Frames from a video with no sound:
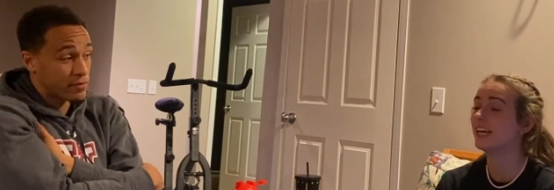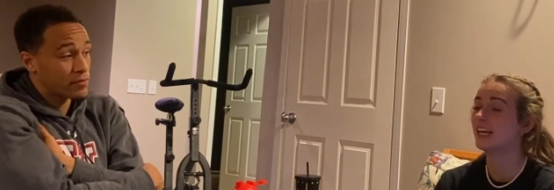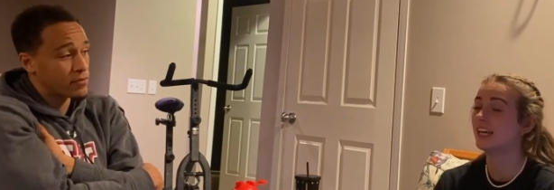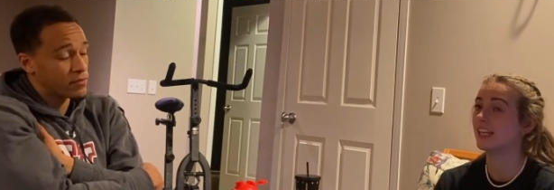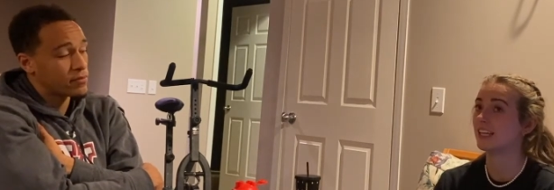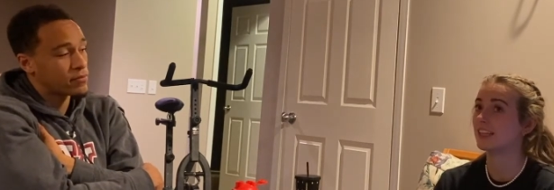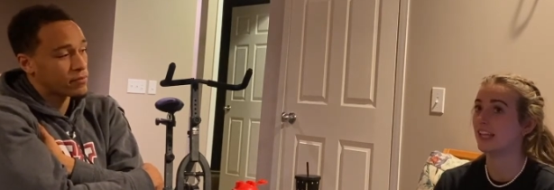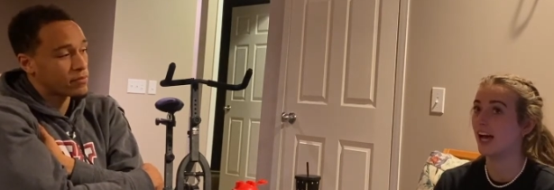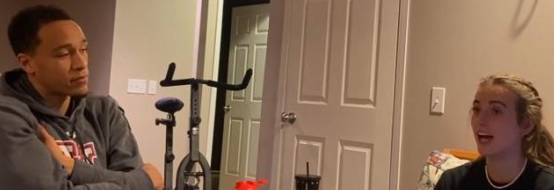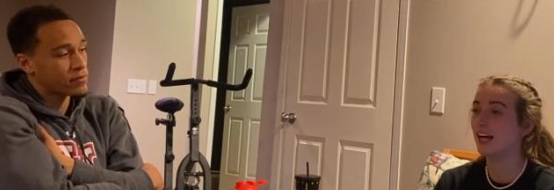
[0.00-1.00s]
Speaker 1: Mm-hmm. Like
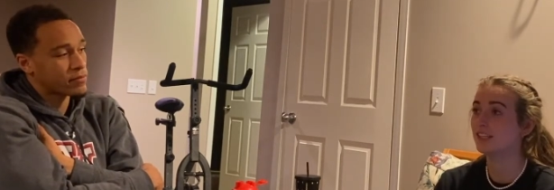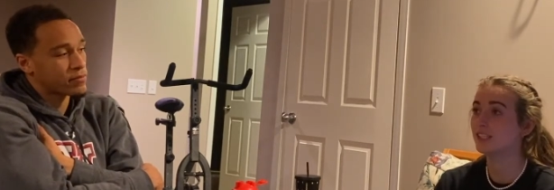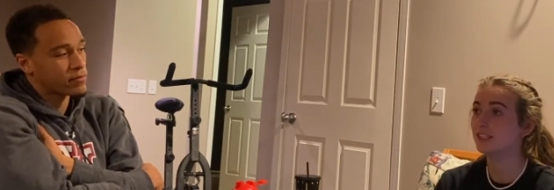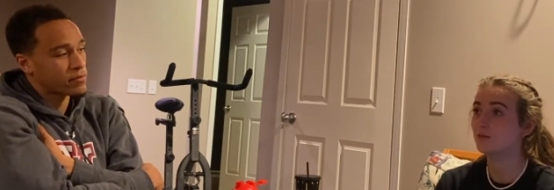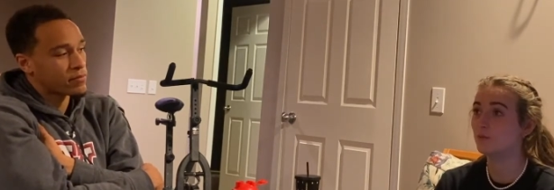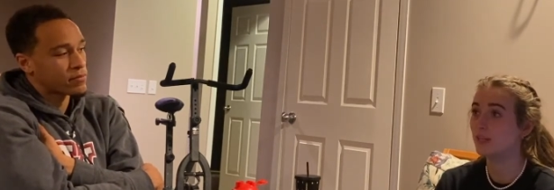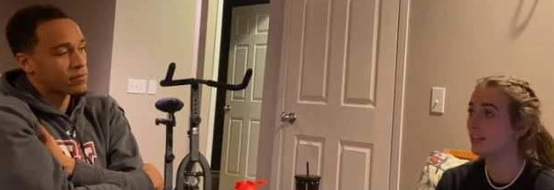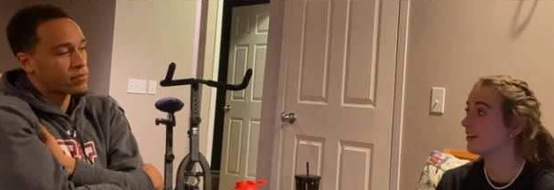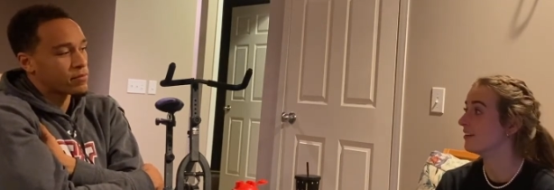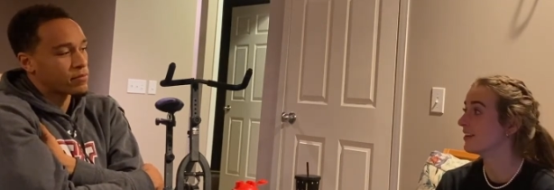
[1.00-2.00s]
that's
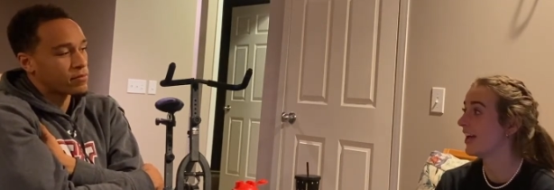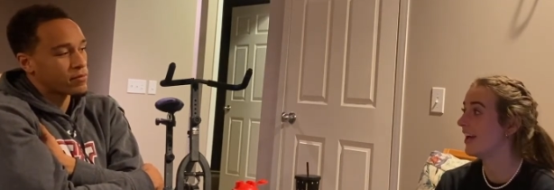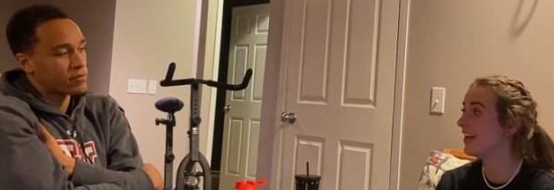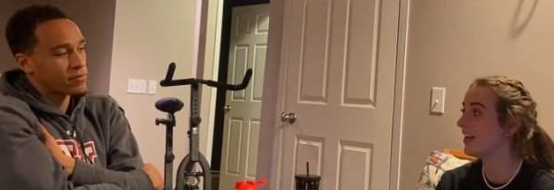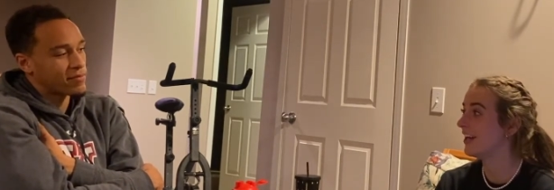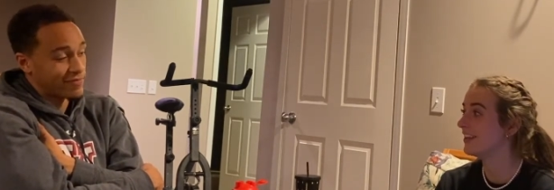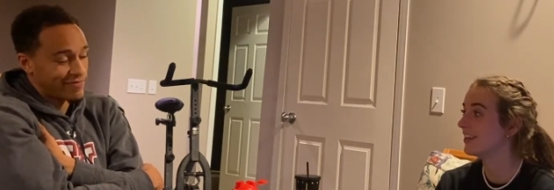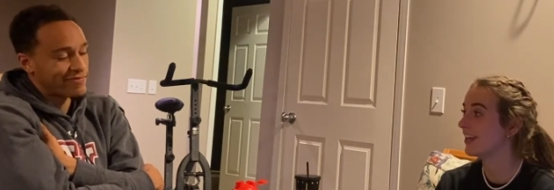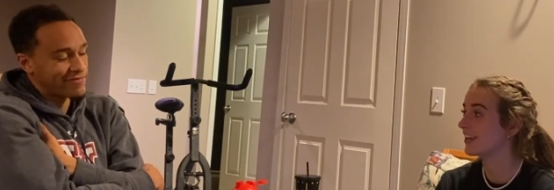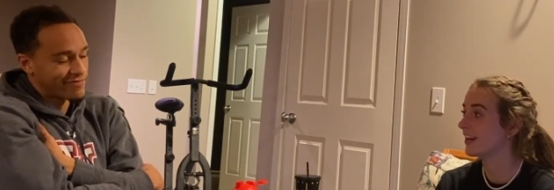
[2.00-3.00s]
weird and
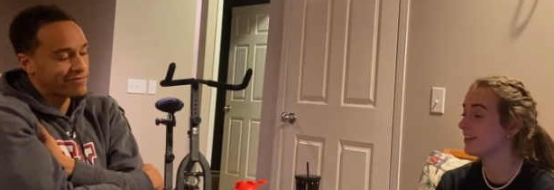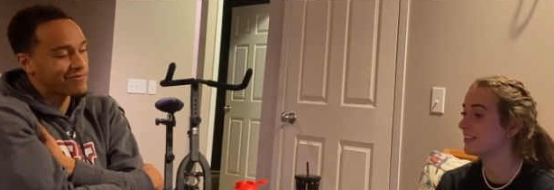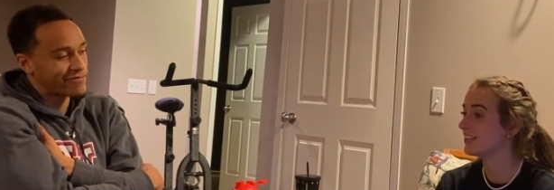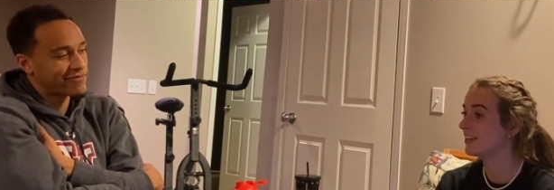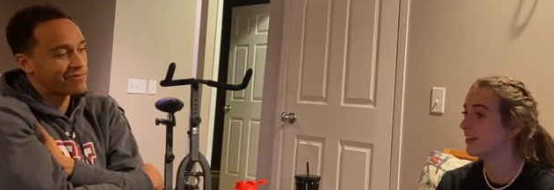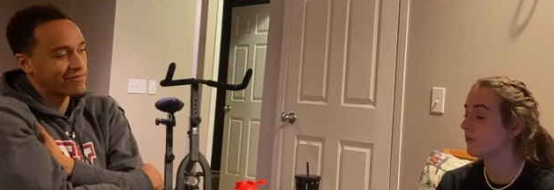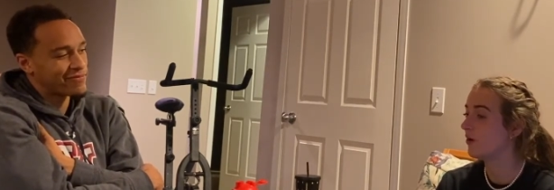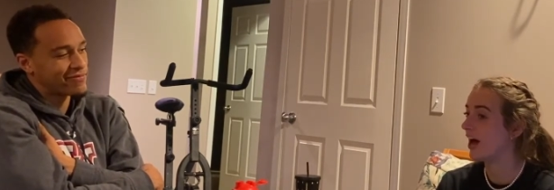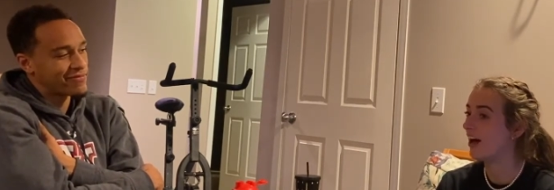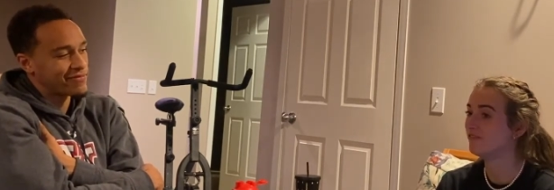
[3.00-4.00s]
like I will
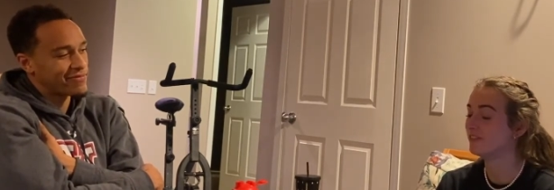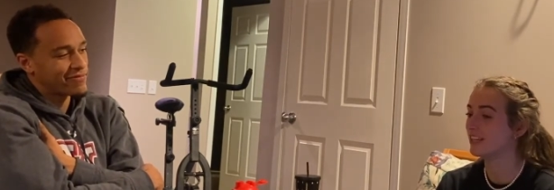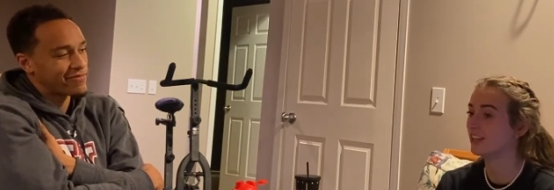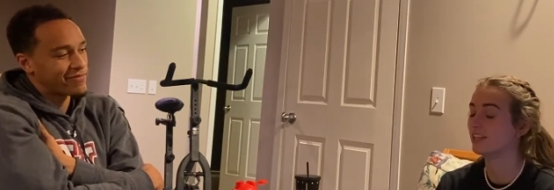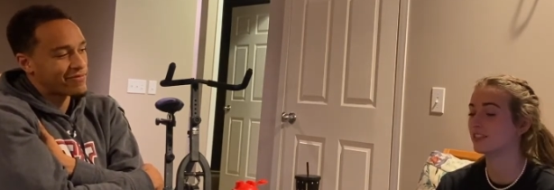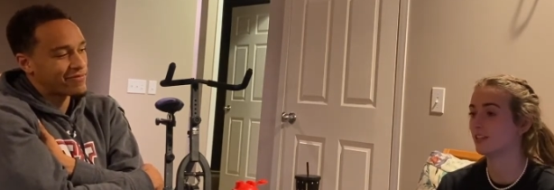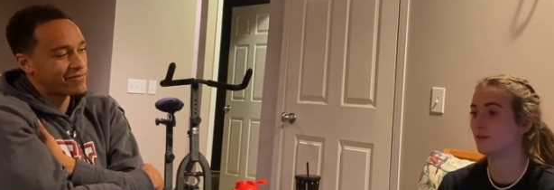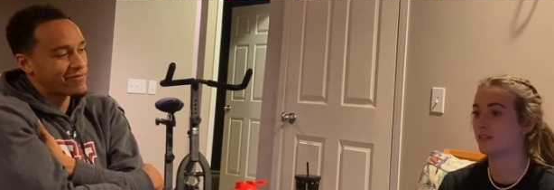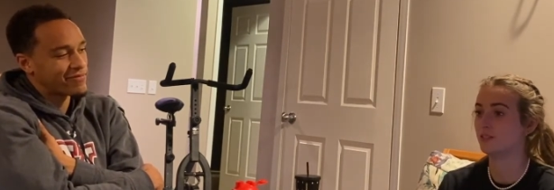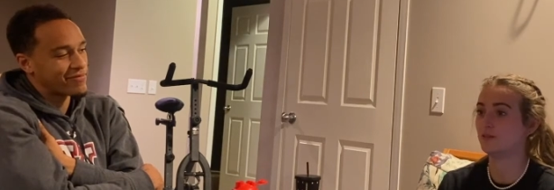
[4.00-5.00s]
have like things I
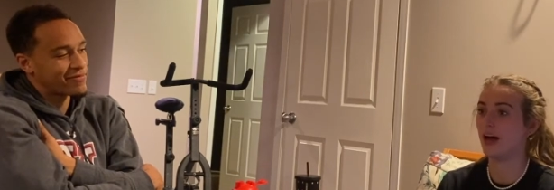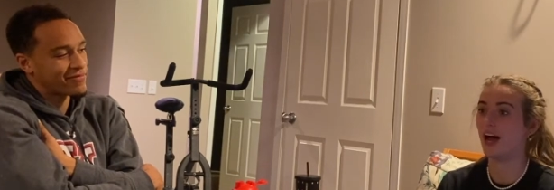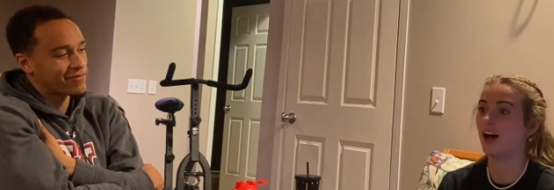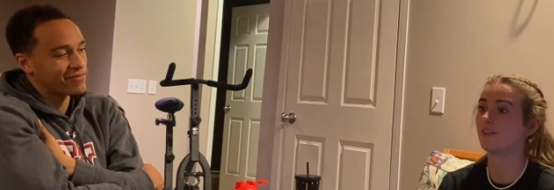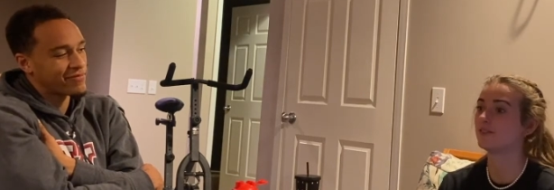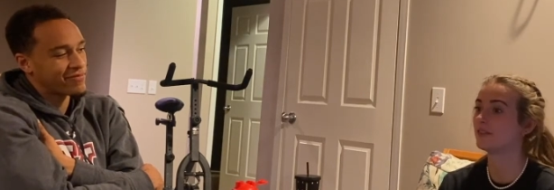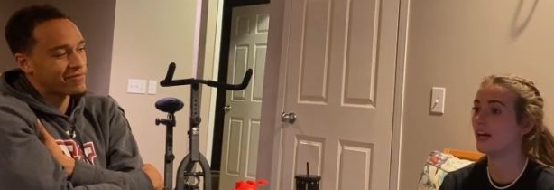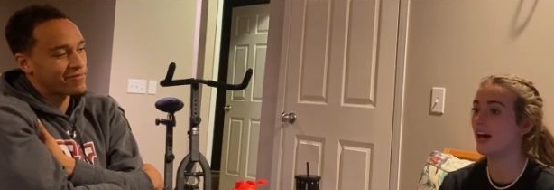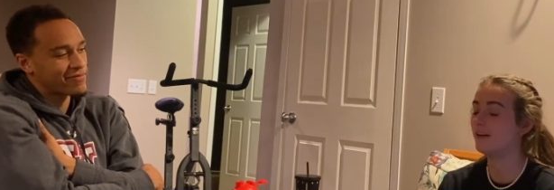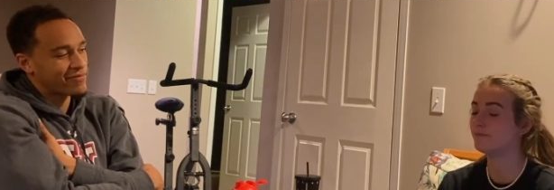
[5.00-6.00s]
want to do after
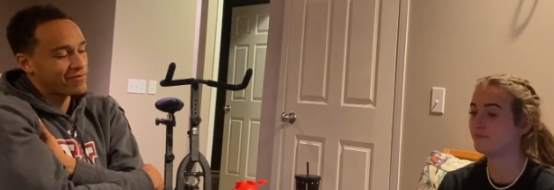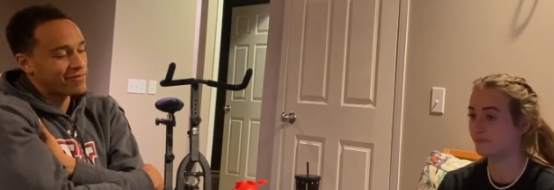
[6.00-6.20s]
that.